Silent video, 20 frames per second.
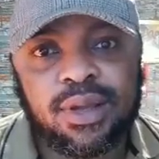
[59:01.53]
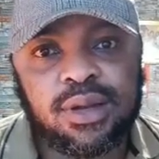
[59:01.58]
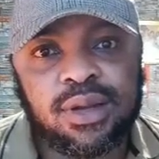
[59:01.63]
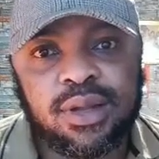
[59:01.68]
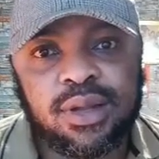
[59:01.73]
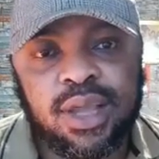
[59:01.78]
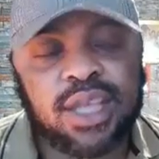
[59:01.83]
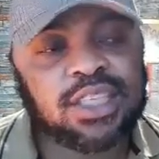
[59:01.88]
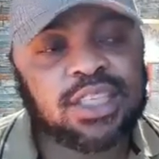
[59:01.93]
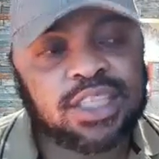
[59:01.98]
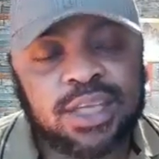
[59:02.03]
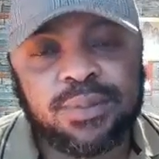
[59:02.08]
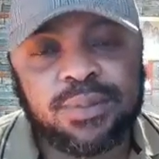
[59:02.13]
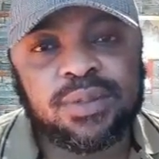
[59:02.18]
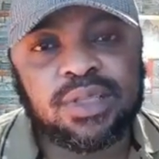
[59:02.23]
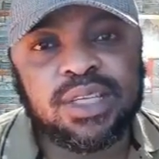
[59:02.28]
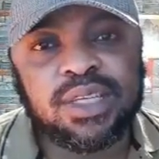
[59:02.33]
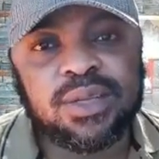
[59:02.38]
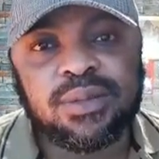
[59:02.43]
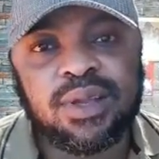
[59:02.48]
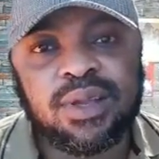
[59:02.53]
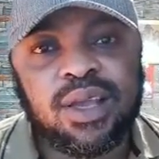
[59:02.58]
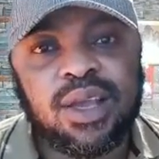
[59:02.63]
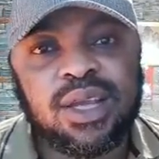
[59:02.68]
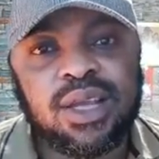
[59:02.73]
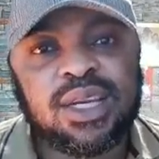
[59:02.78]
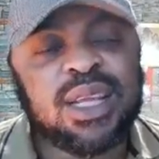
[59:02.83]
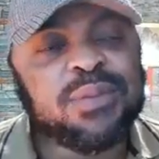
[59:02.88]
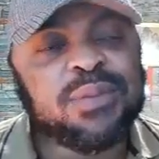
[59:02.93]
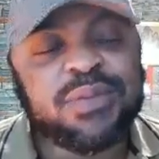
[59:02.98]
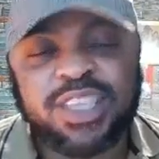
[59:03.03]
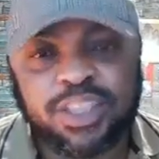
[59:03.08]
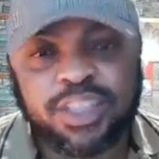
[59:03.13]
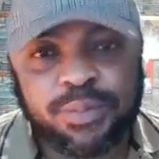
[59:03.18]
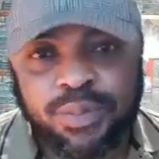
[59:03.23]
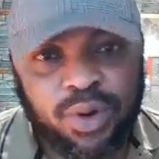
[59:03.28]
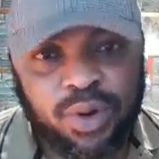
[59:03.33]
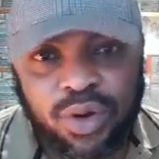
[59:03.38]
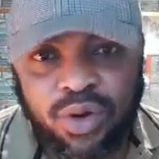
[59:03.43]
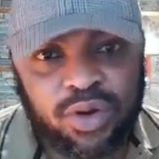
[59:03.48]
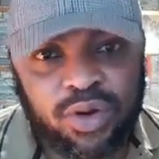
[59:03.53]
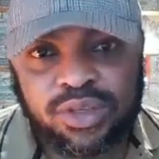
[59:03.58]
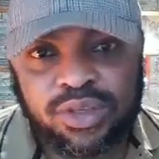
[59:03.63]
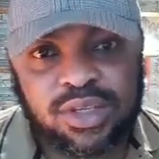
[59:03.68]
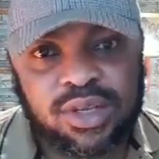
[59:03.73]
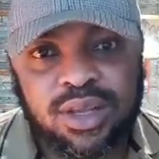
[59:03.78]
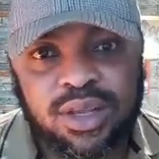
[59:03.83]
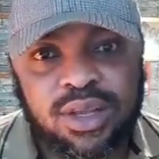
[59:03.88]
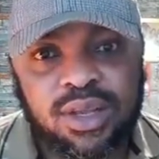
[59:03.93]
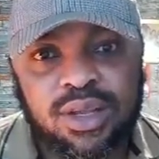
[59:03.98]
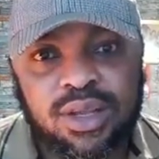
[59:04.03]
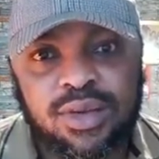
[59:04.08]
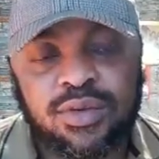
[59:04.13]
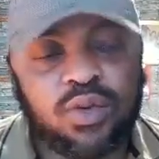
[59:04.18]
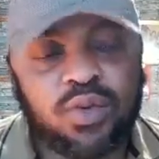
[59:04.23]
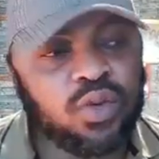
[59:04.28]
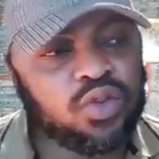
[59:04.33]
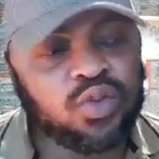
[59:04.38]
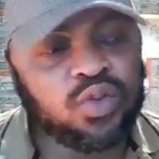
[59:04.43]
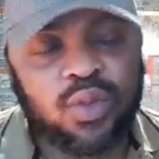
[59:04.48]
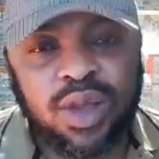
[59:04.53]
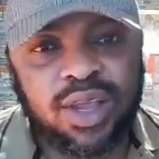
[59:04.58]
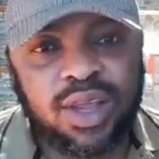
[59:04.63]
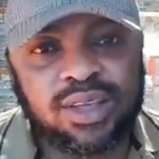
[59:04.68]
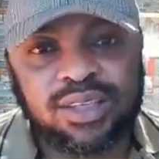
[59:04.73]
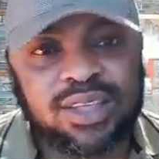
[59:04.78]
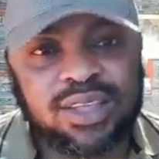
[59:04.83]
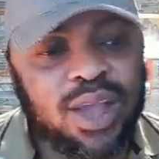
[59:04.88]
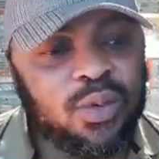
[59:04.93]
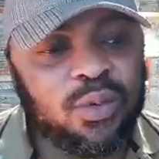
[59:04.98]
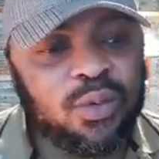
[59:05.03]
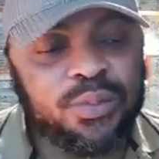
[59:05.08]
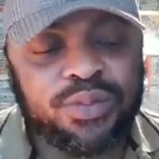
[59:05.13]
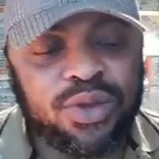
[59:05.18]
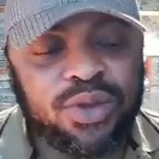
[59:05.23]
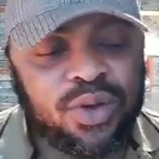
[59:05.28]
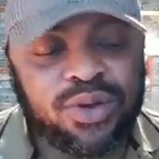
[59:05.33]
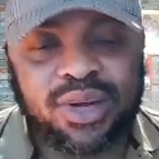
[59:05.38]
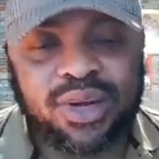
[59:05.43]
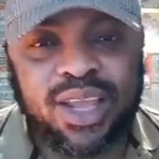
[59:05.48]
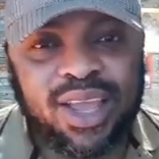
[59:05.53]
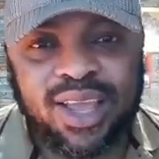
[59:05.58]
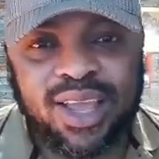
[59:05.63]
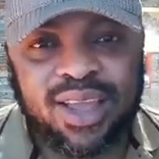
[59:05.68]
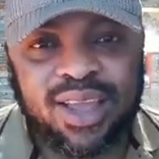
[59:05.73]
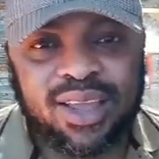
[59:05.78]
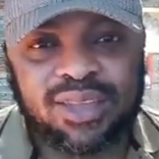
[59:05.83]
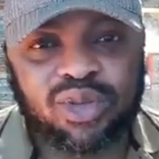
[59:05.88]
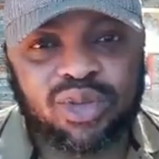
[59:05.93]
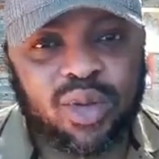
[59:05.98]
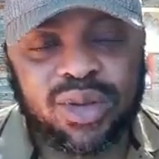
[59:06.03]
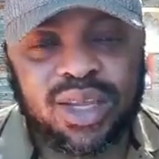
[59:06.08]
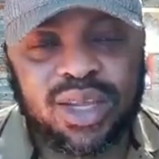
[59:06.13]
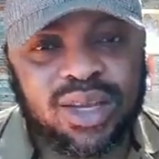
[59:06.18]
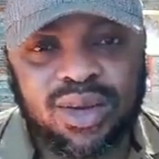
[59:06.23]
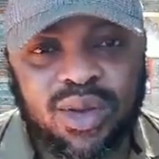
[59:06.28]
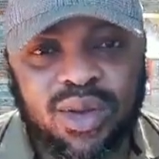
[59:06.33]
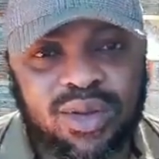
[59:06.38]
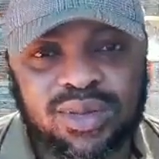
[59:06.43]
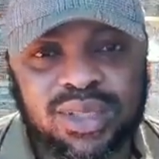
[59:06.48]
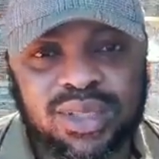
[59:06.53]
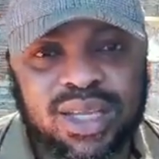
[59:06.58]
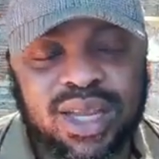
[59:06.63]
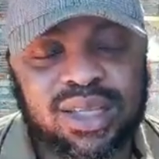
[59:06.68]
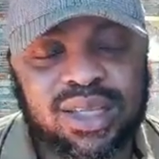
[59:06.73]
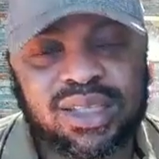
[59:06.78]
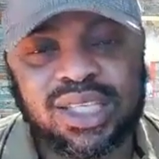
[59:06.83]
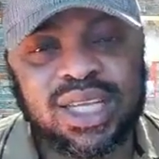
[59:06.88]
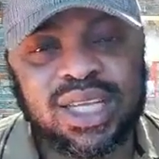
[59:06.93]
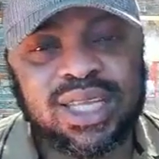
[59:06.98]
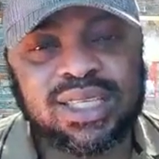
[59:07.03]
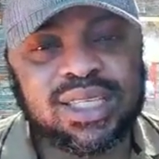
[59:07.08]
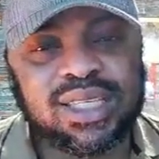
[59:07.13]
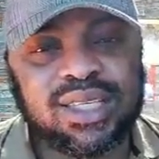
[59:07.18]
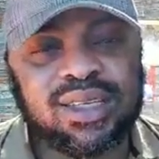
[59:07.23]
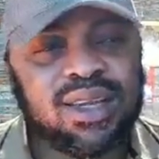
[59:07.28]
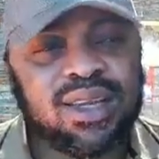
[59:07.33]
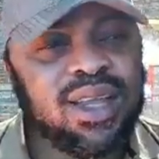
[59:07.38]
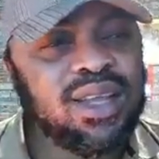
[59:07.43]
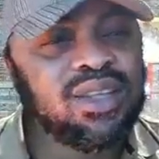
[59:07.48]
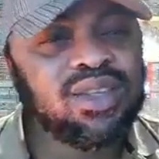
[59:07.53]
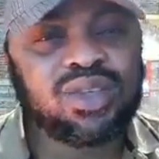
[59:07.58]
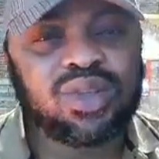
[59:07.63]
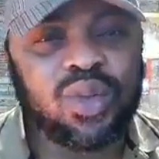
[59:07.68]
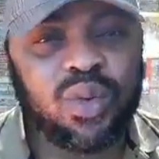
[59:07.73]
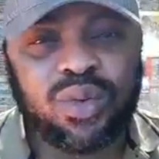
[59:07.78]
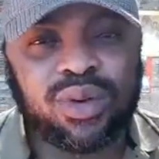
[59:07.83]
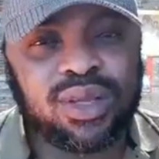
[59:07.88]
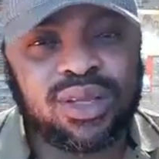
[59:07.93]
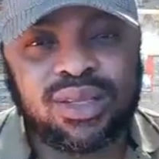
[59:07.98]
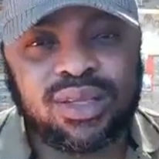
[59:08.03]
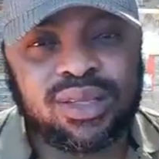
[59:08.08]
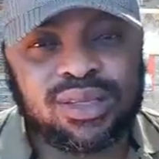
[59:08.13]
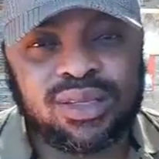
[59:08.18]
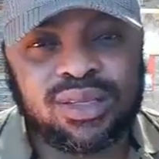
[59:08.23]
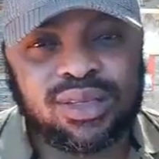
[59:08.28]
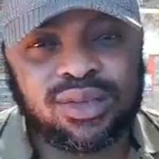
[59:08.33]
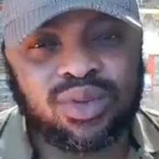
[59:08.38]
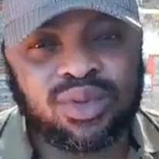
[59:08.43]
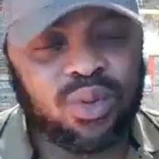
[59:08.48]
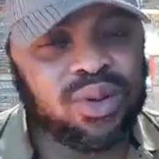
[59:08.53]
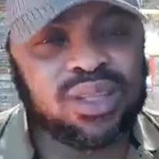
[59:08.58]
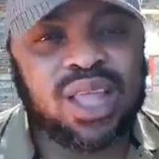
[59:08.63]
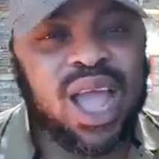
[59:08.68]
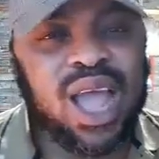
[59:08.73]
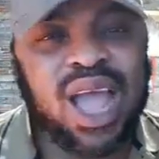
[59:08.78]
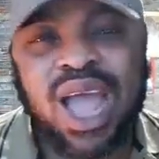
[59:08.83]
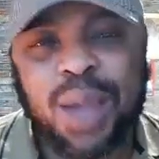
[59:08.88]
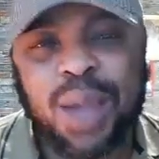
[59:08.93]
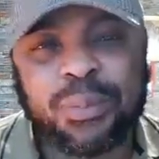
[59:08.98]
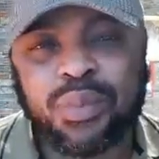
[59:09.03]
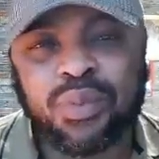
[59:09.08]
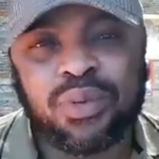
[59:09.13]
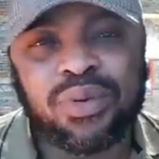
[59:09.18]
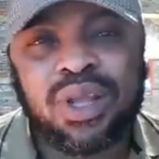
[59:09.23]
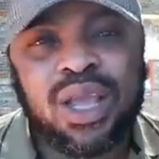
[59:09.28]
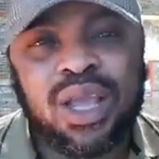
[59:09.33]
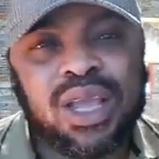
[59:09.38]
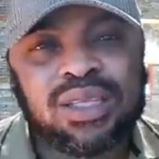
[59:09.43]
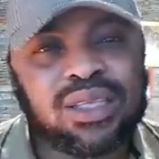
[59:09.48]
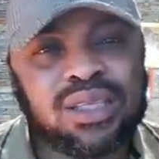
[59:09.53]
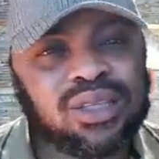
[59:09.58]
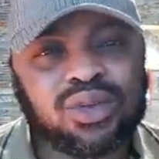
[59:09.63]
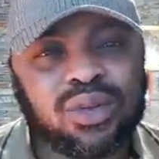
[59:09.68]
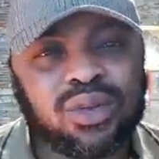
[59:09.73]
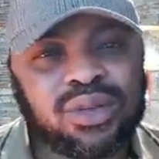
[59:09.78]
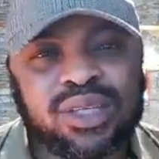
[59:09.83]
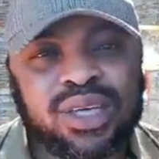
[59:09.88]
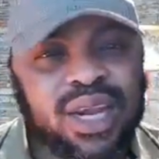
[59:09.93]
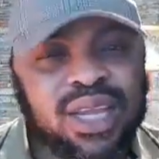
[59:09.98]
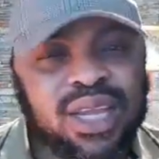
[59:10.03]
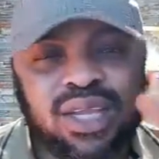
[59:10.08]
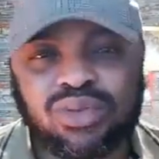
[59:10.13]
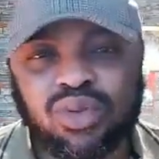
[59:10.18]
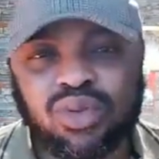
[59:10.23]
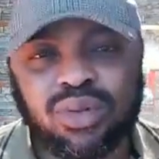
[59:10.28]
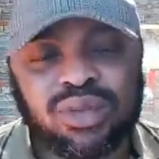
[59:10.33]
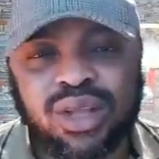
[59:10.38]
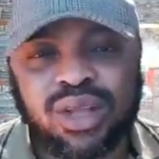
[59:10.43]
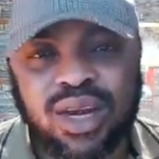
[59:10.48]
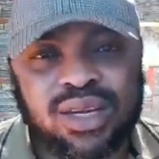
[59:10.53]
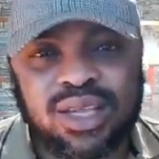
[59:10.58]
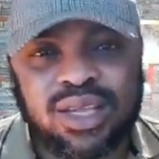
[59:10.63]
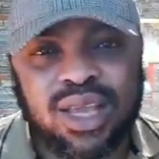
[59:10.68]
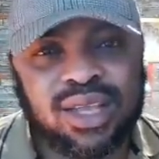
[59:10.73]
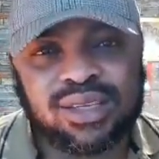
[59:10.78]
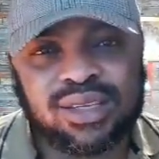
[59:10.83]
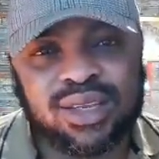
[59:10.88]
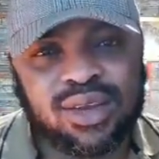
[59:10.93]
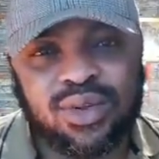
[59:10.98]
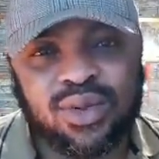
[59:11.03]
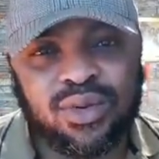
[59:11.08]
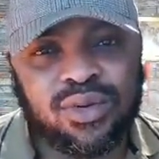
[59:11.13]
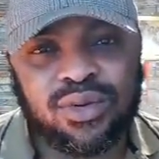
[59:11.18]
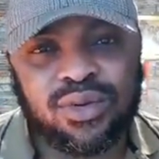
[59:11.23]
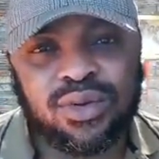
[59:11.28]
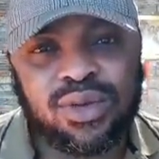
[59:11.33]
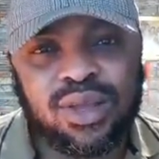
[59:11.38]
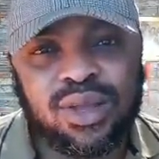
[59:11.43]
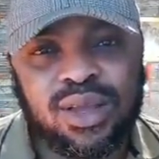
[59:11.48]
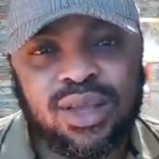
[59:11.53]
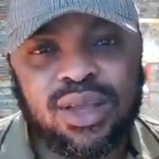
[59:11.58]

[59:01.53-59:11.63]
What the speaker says: except the mixed blood, those ones that will be on air talking nonsense, changing stories that happened 600, 800 years ago.